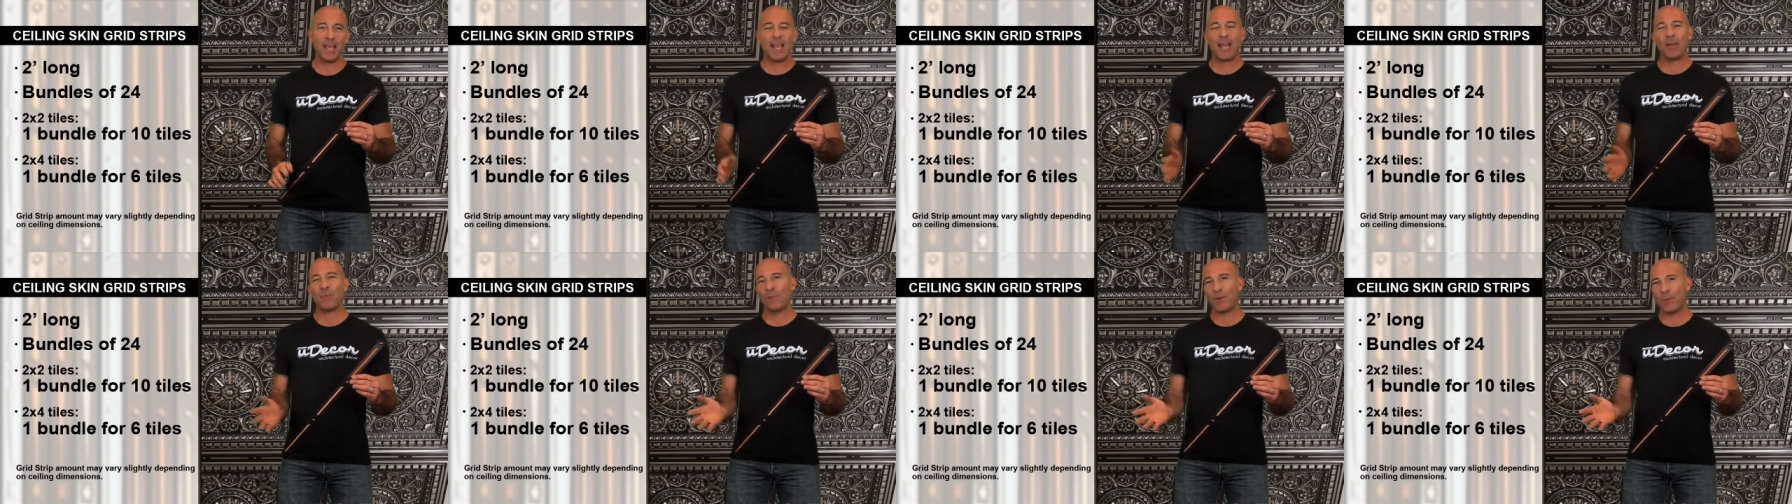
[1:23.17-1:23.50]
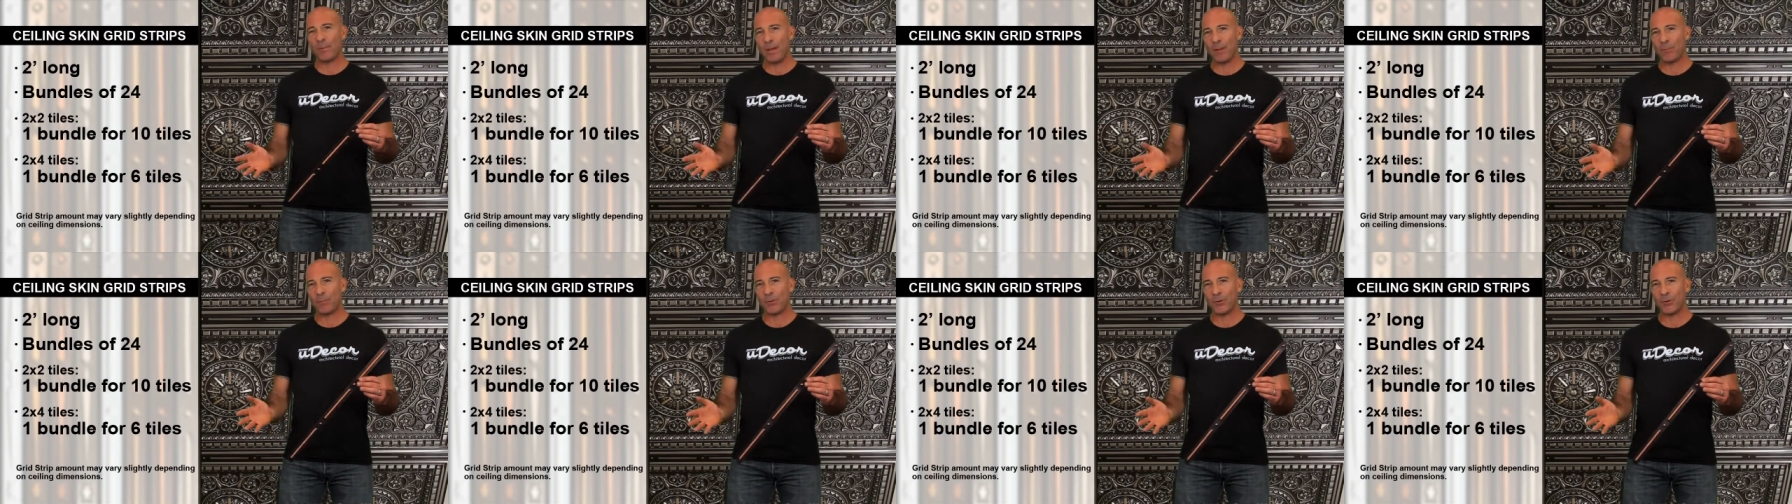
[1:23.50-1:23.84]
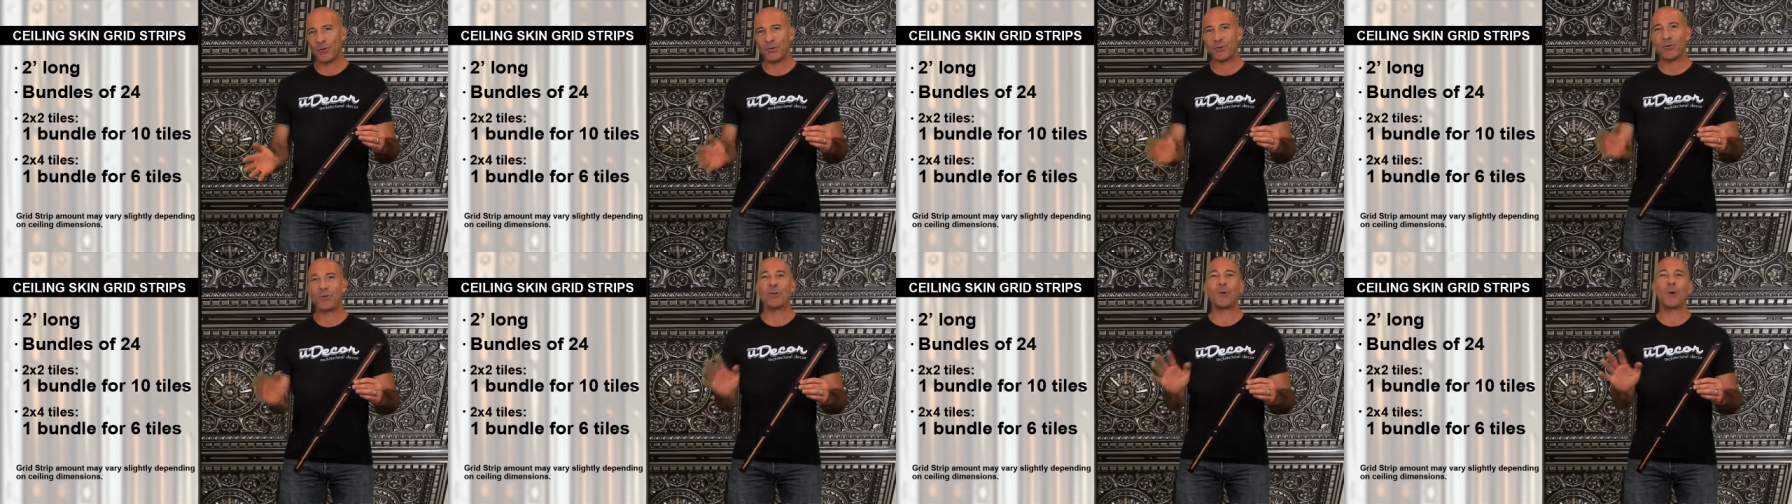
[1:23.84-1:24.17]
And remember,
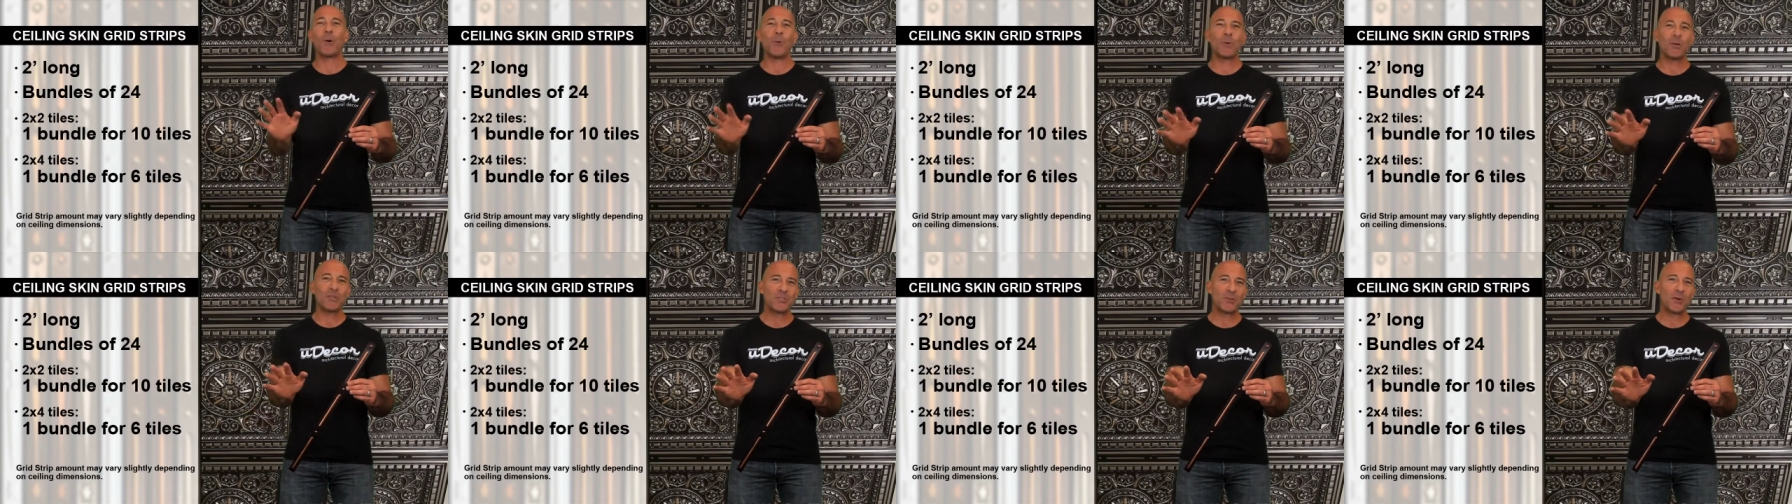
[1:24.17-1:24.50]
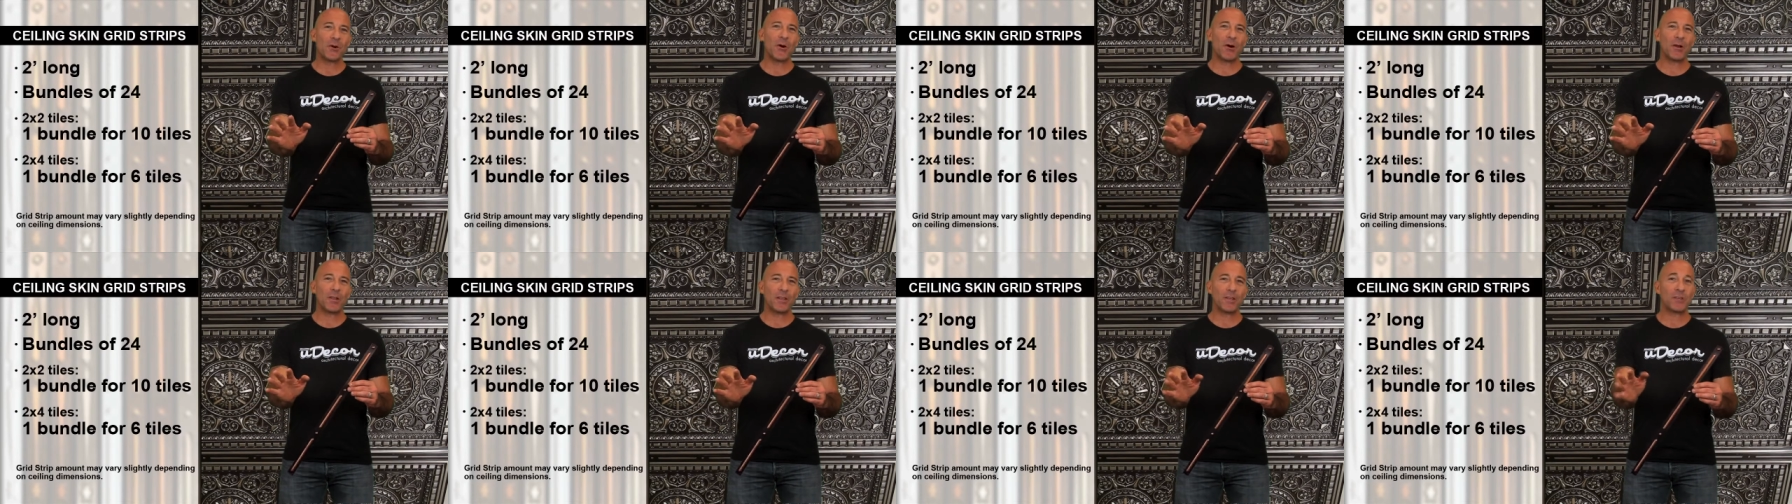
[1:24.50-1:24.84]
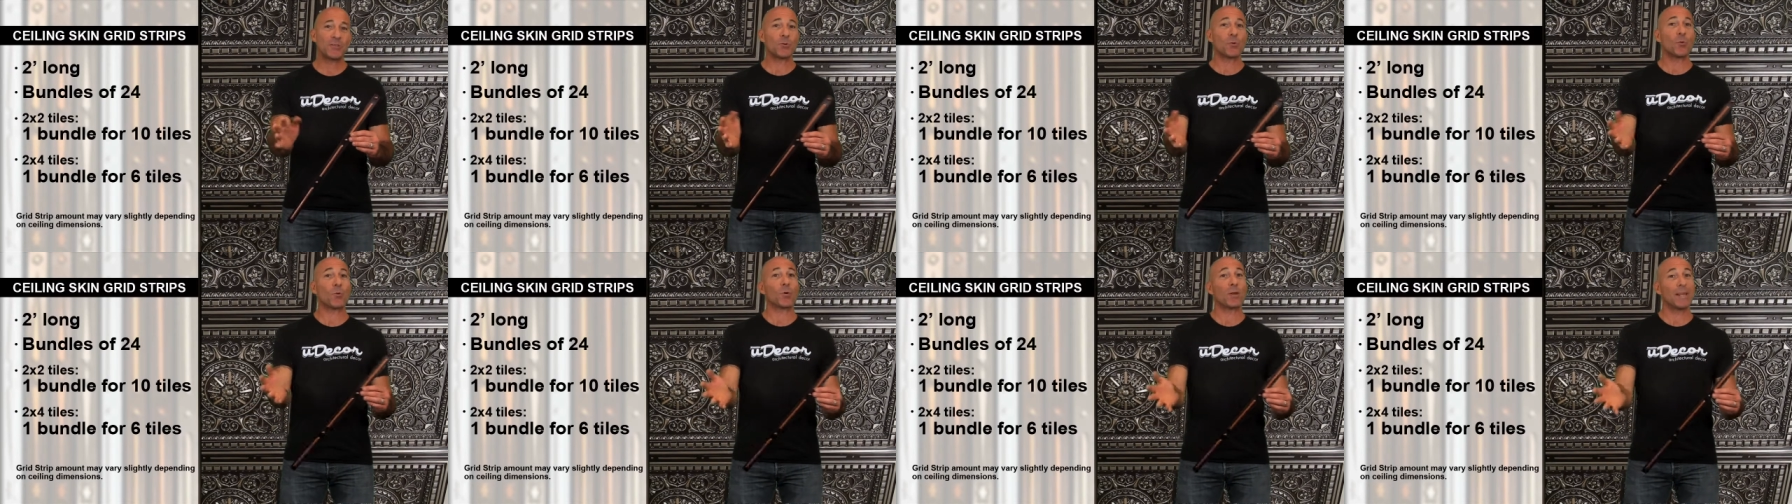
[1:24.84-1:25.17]
you can always call
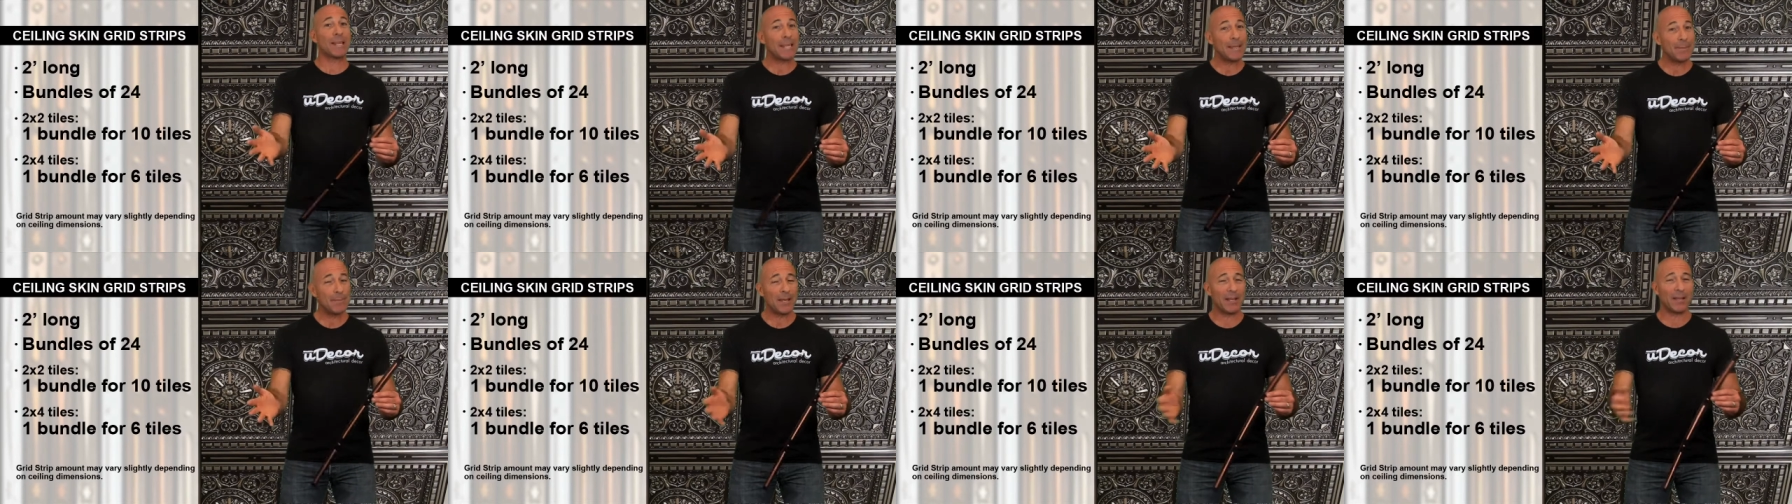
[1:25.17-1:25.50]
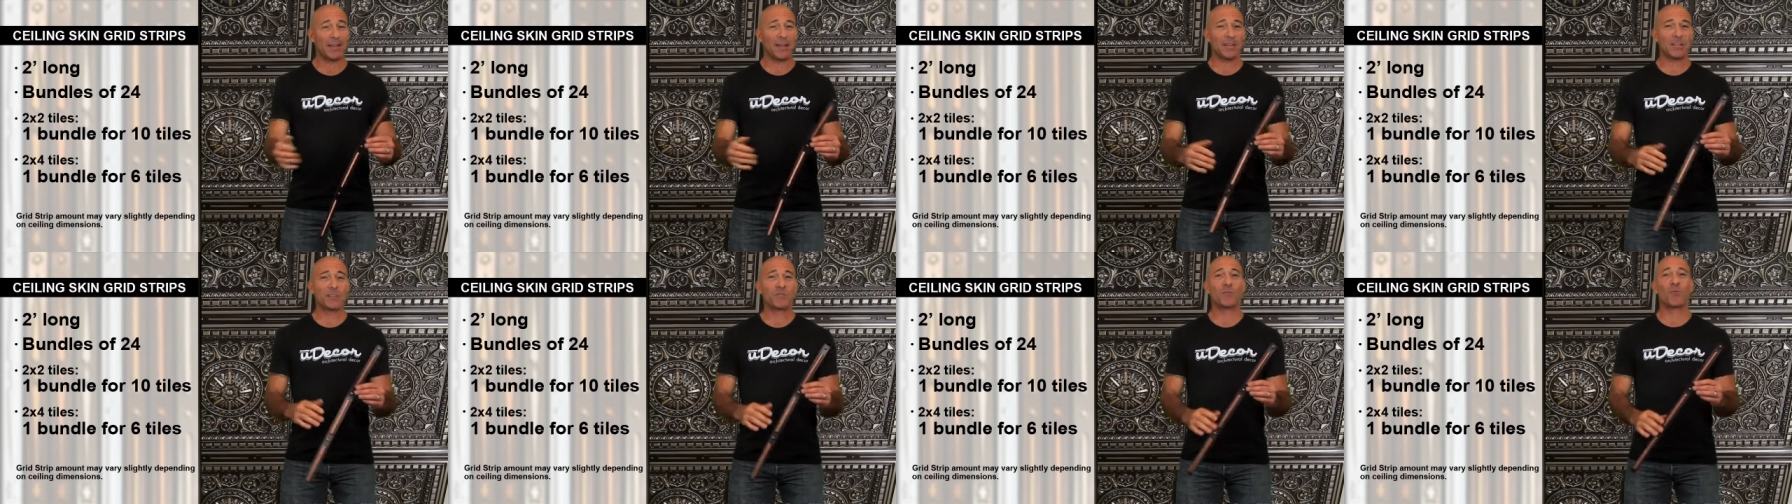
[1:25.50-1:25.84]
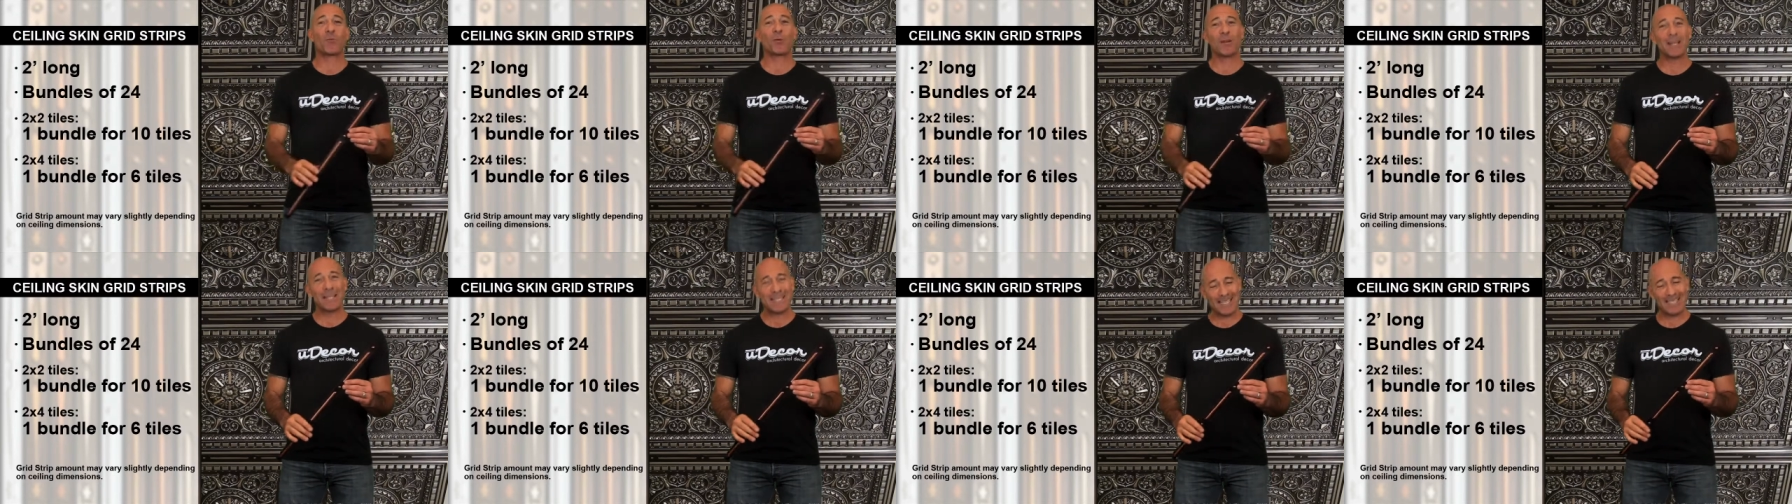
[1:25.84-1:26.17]
us or email us
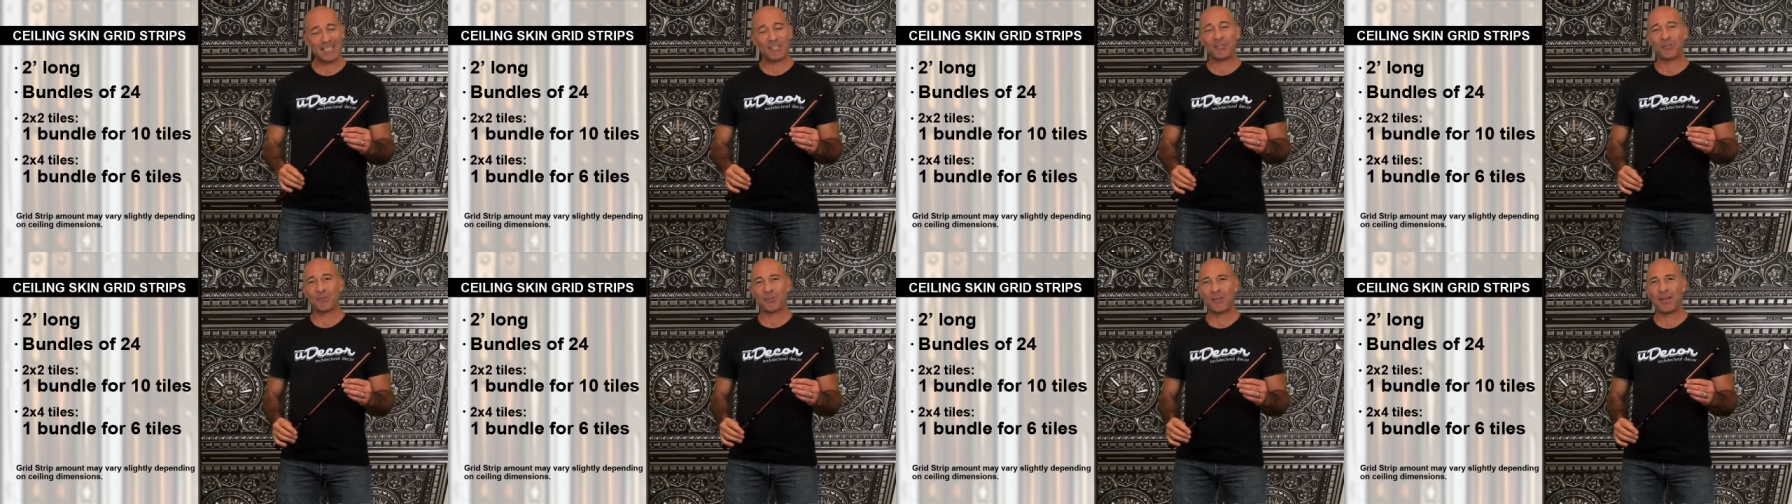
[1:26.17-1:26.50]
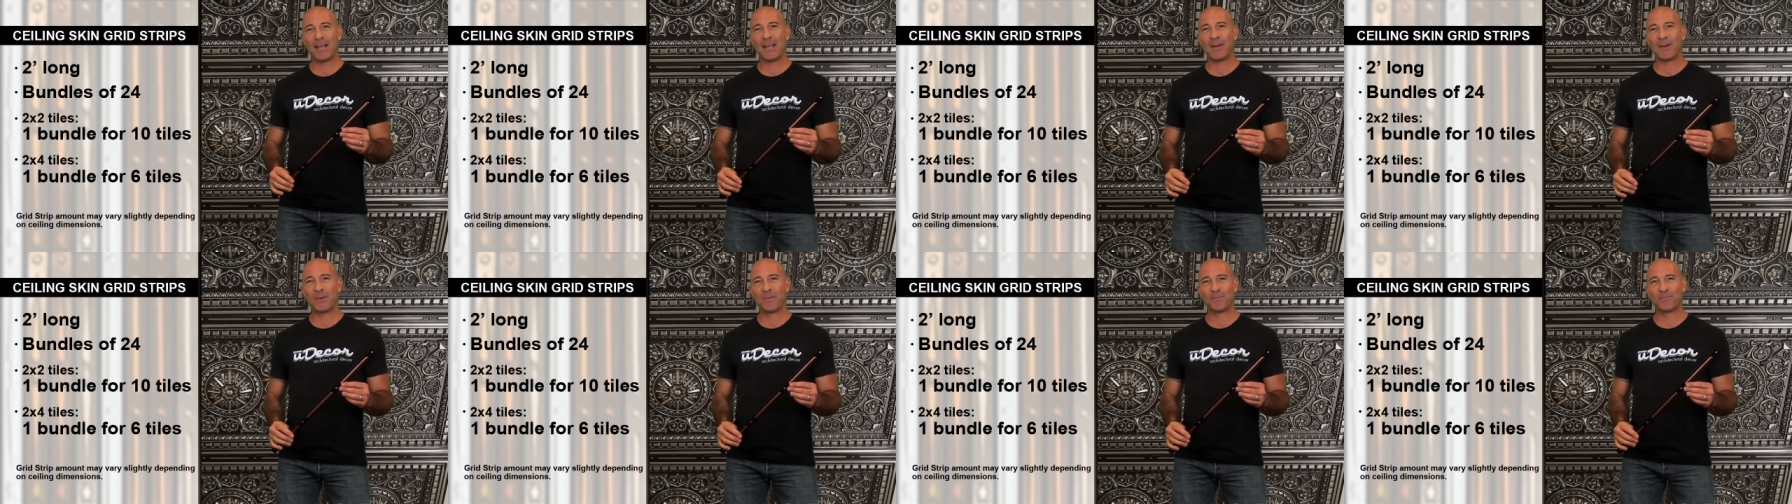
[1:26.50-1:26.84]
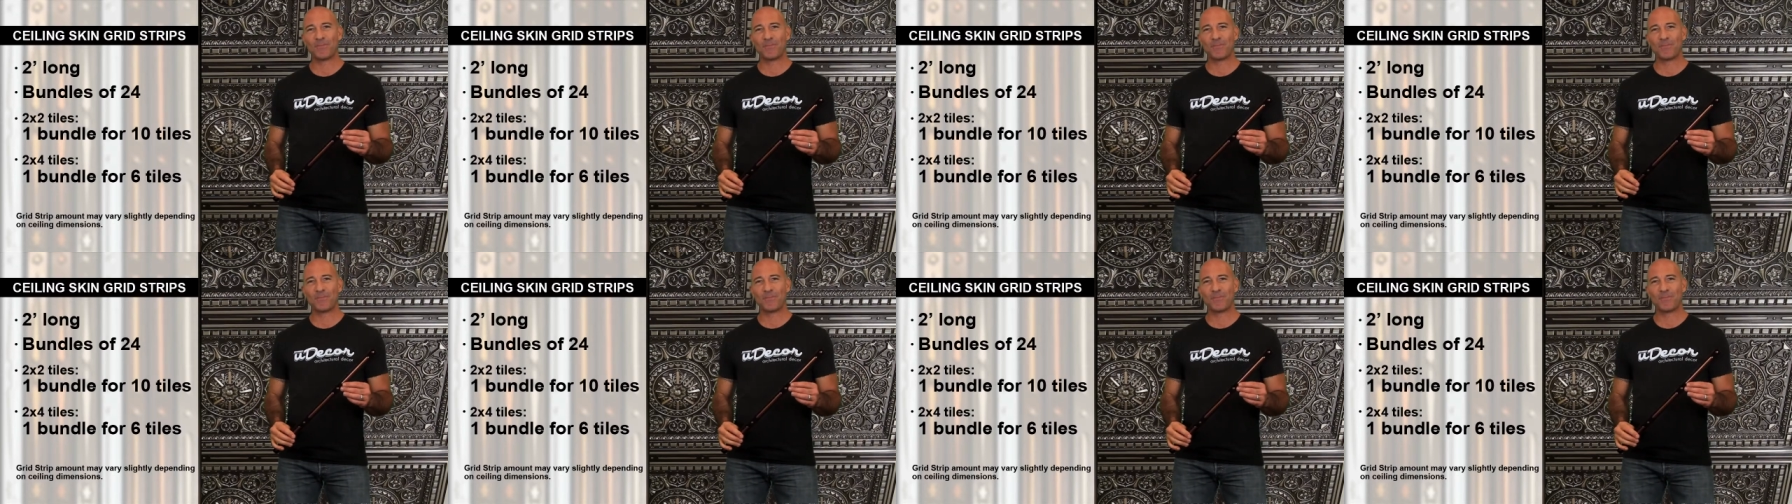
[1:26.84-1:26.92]
for additional help.